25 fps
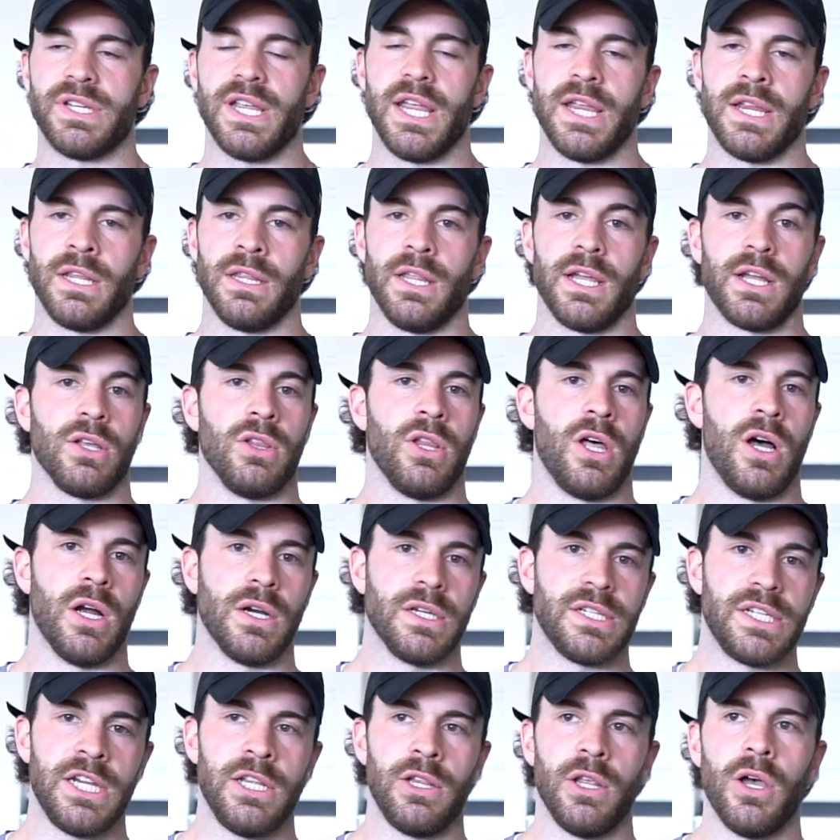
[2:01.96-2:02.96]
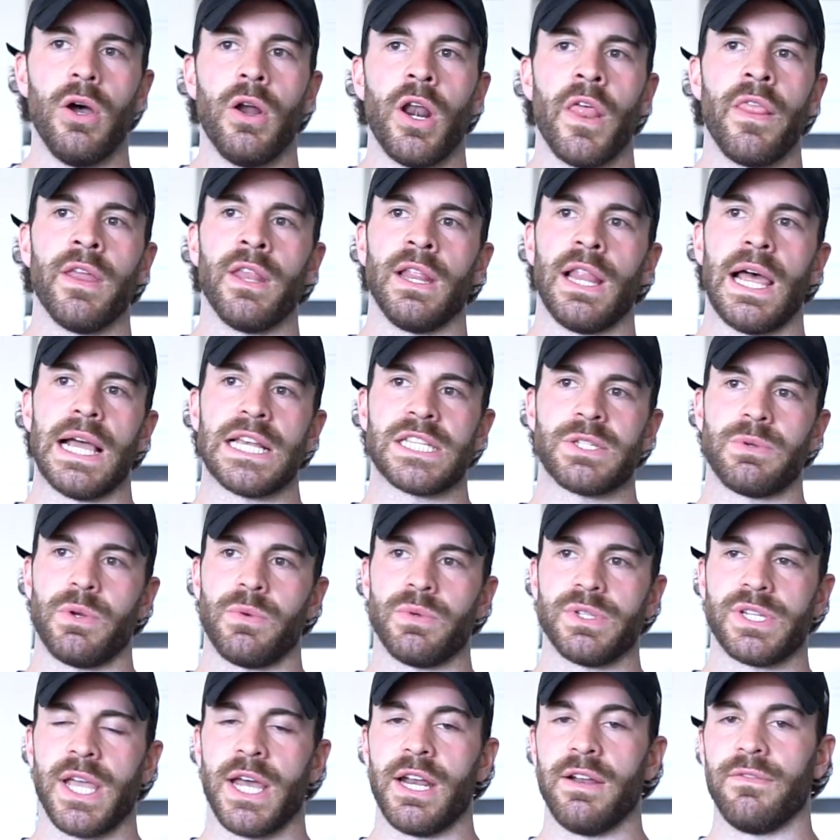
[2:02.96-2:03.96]
taking like a long deload, and then last week
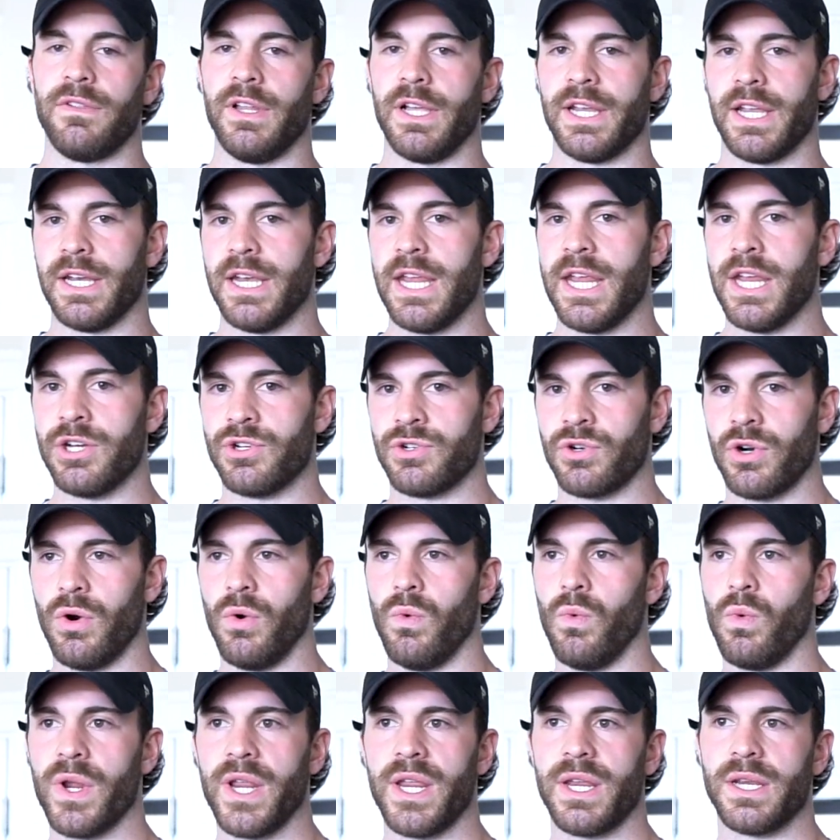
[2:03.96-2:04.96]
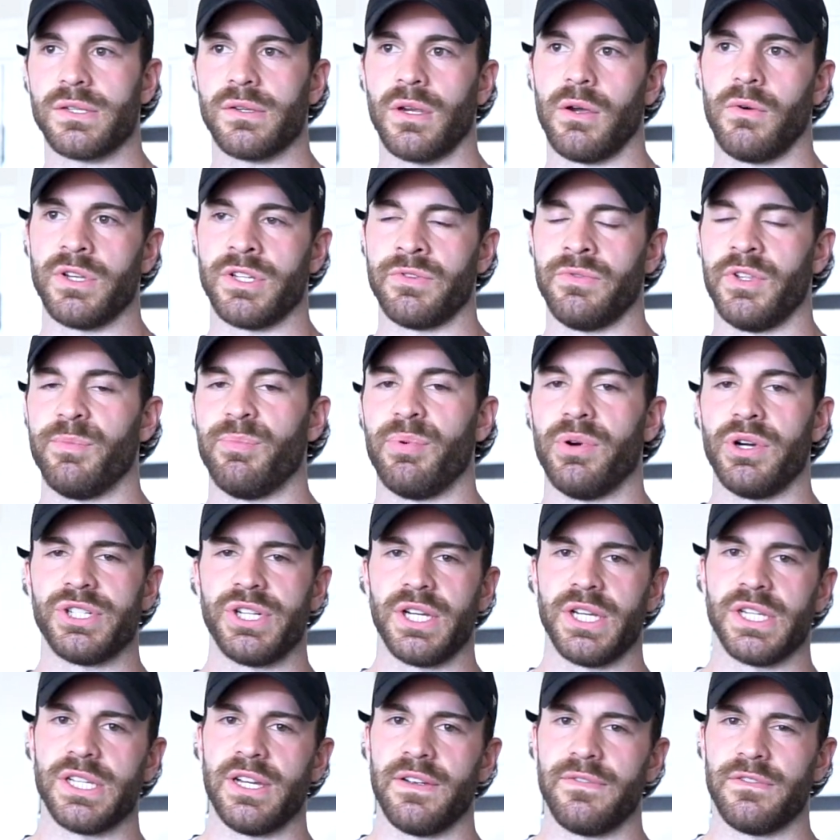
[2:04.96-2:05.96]
was kind of like an intro week, so I wasn't really
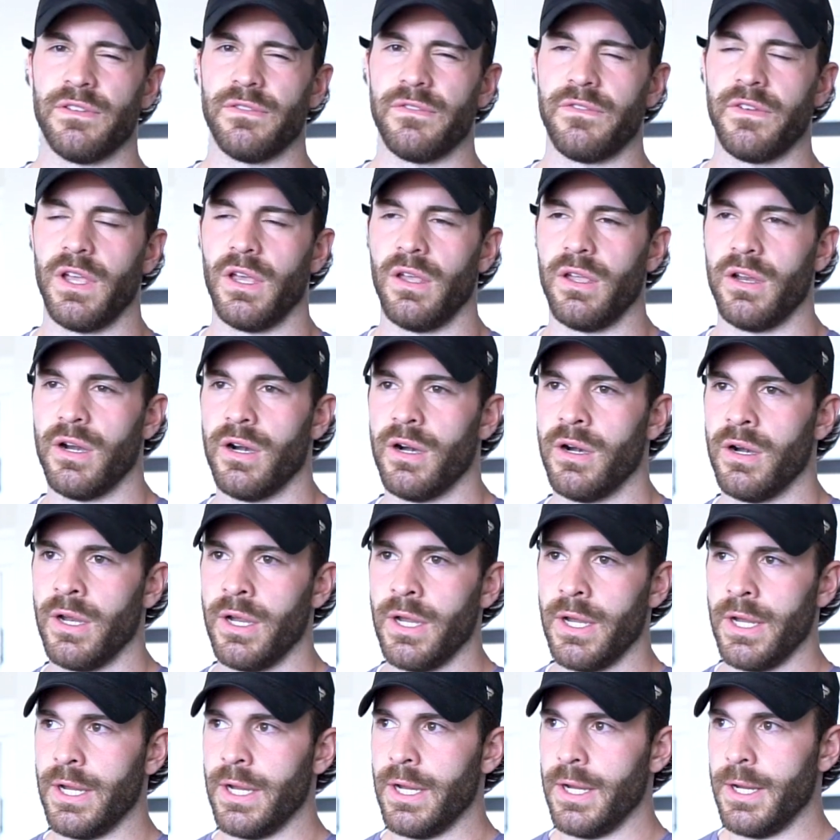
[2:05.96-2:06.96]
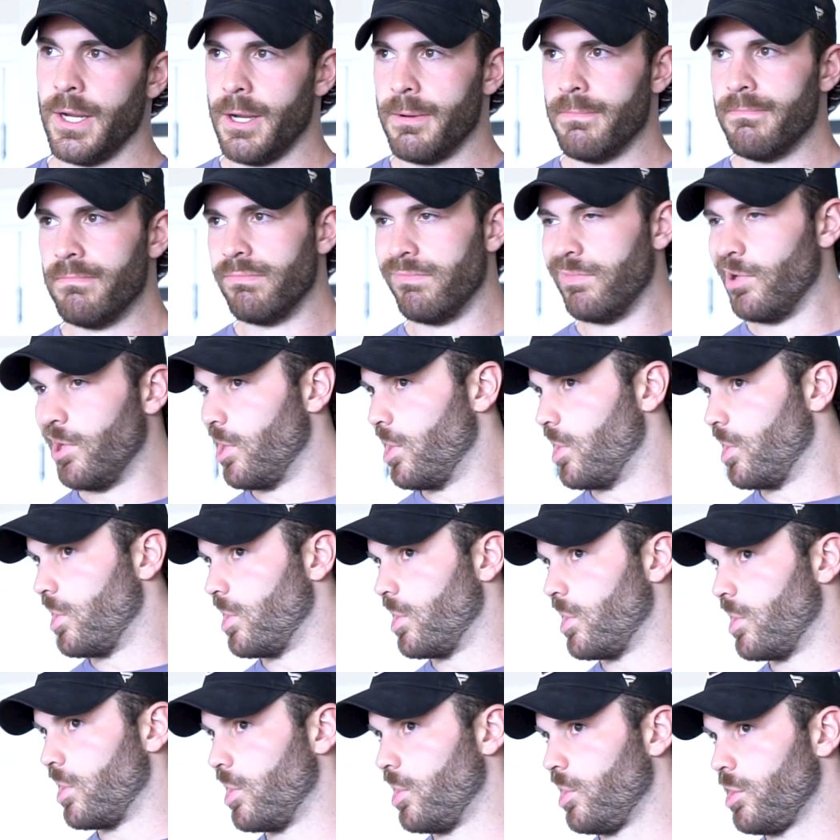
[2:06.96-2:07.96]
pushing stuff to failure,
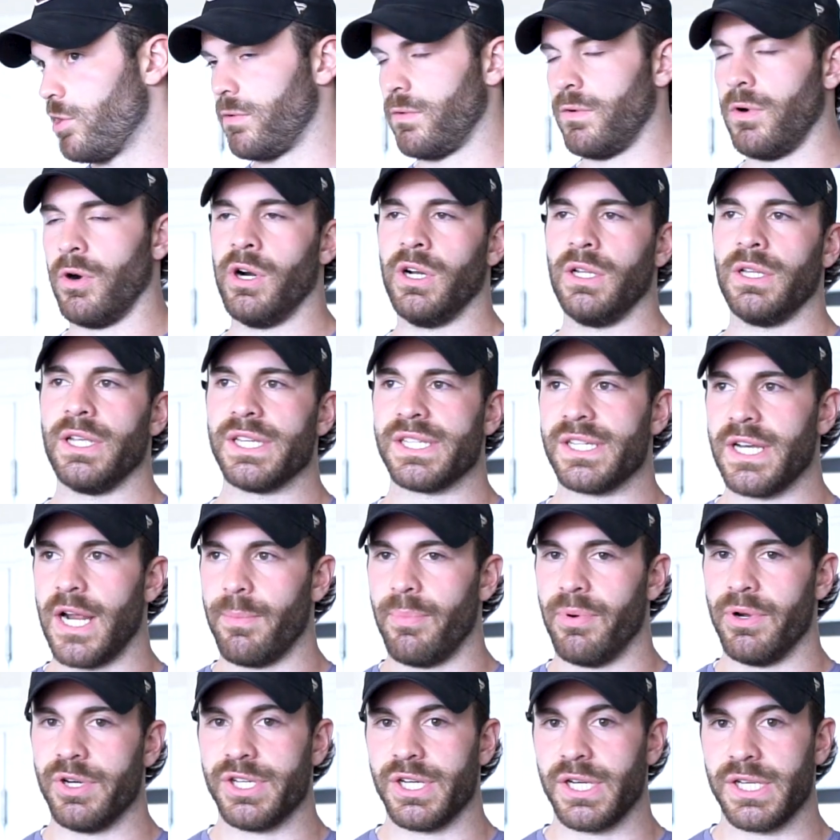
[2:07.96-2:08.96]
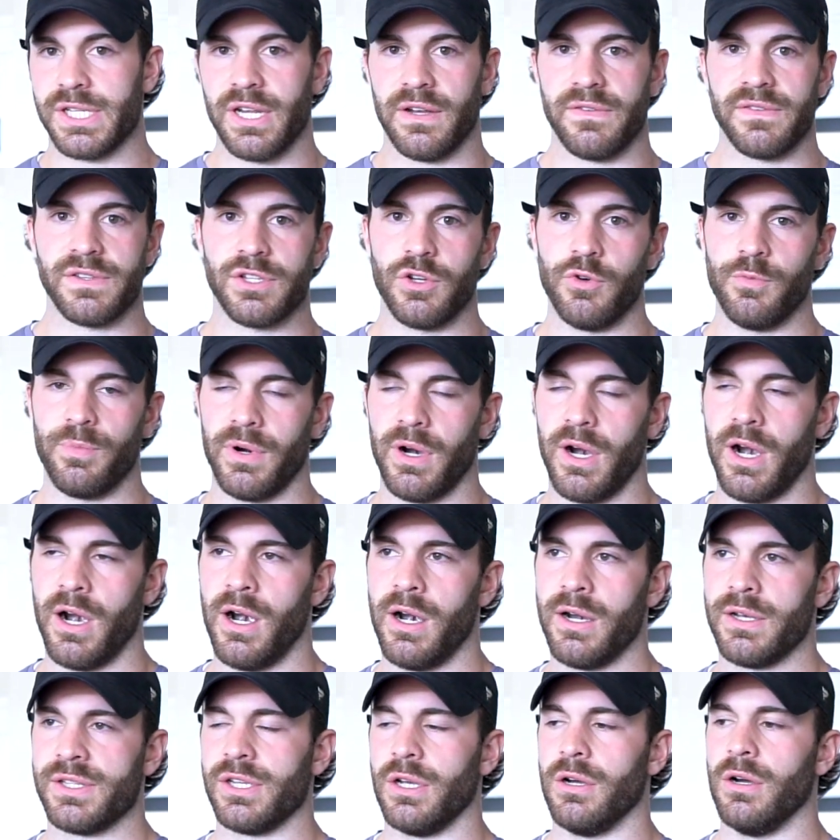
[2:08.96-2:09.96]
or at least not pushing stuff super
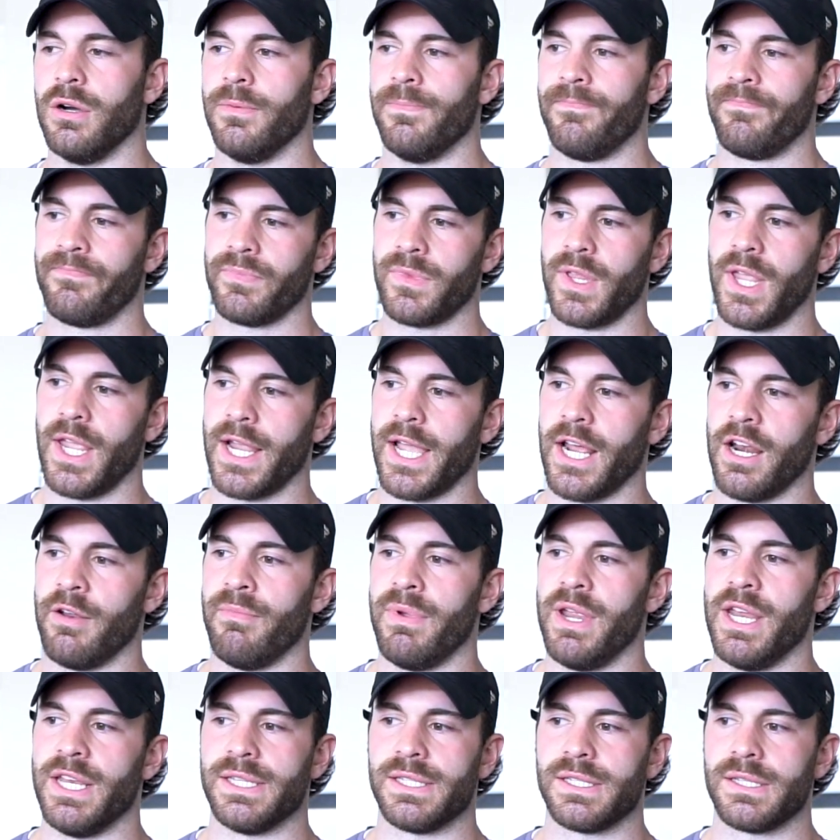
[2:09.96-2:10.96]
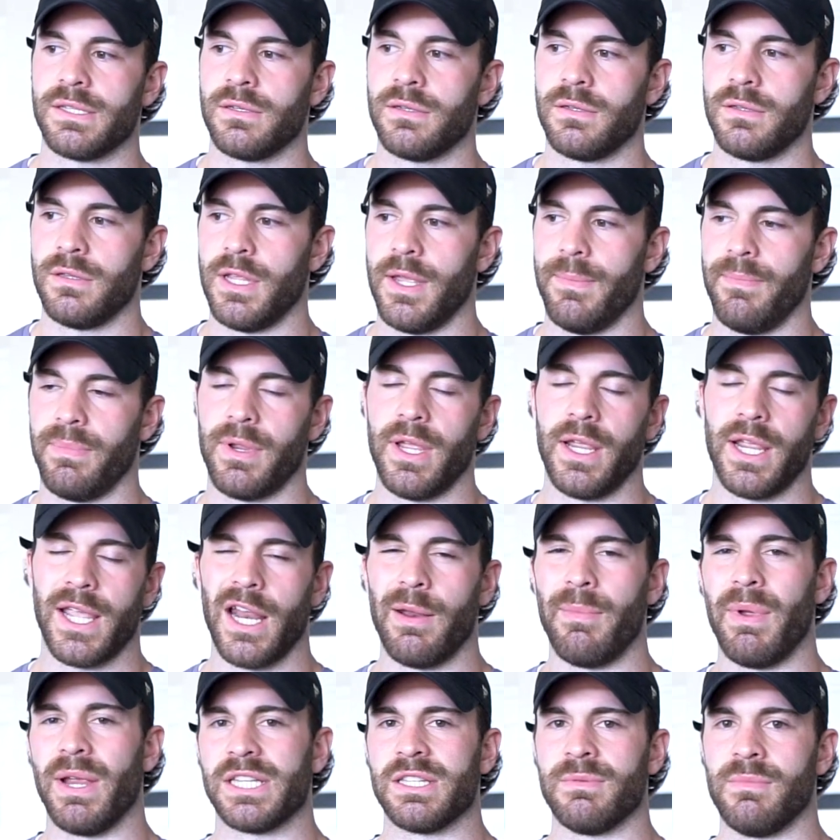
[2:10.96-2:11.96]
hard. So it kind of makes
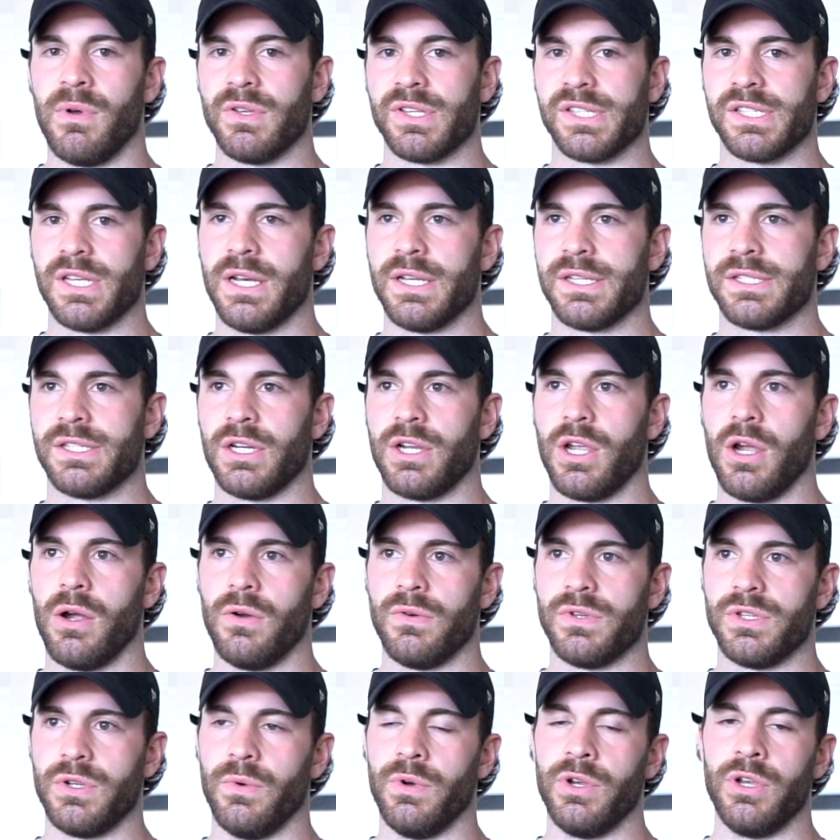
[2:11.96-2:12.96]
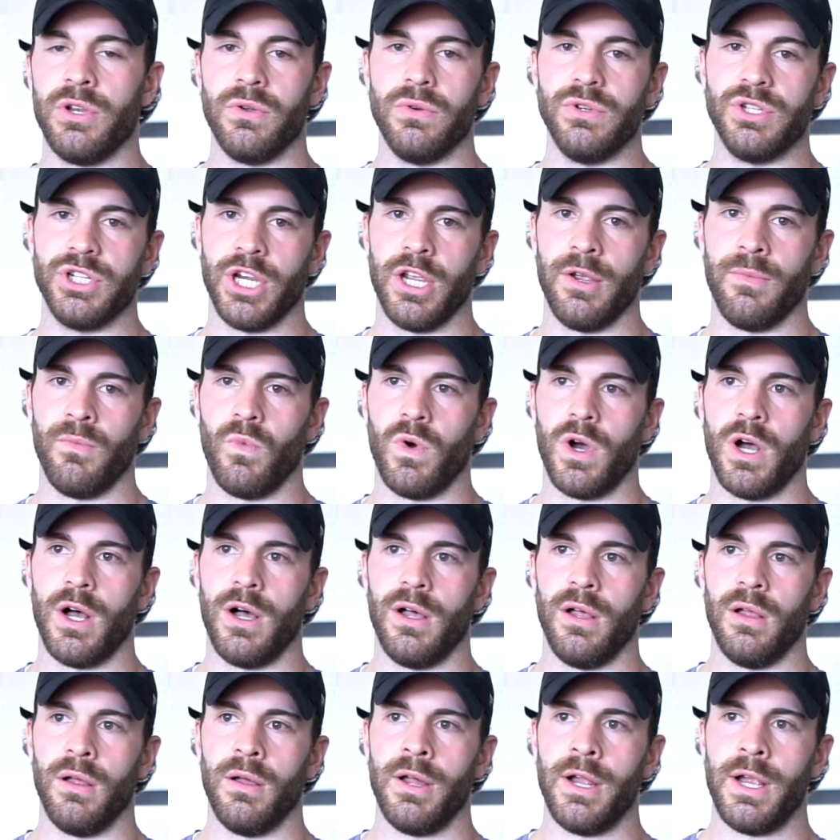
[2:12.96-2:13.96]
the most sense to go to a new gym
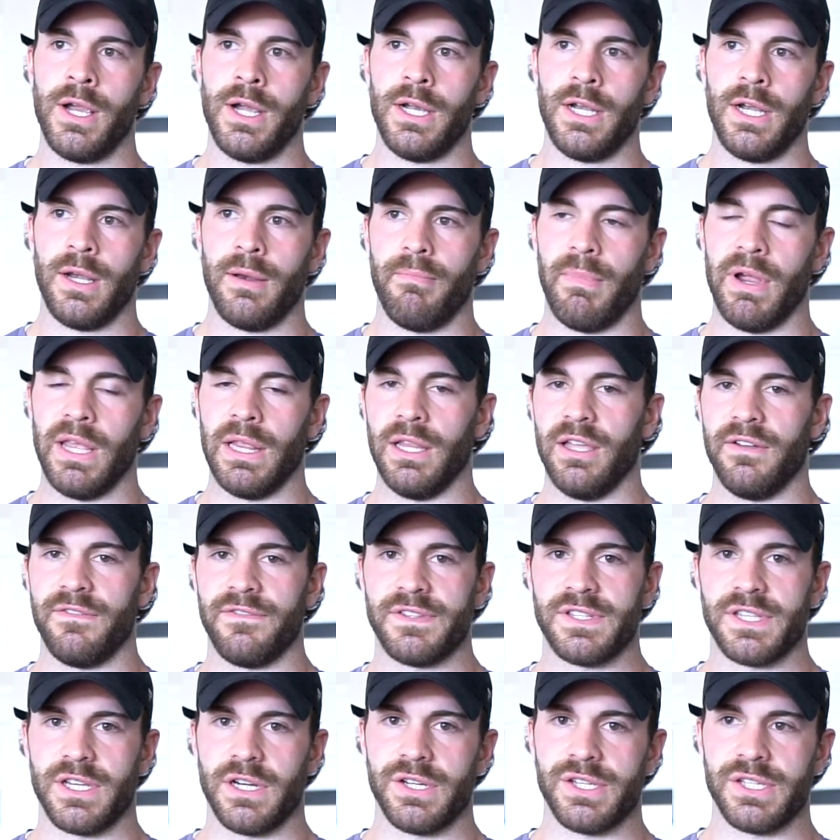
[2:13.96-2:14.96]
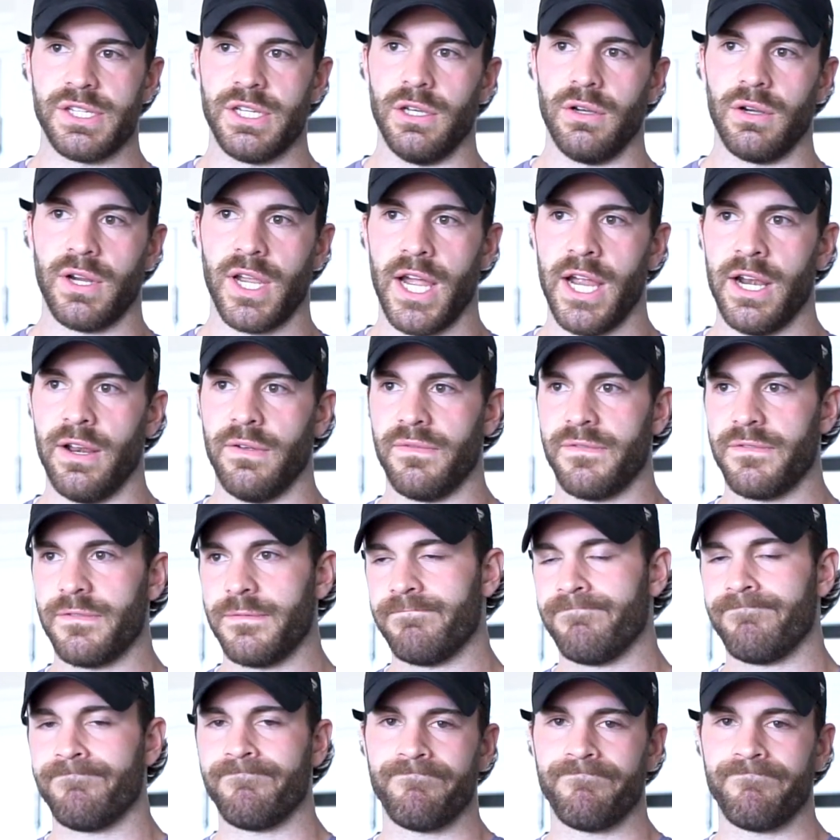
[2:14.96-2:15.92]
while my lifts are still kind of,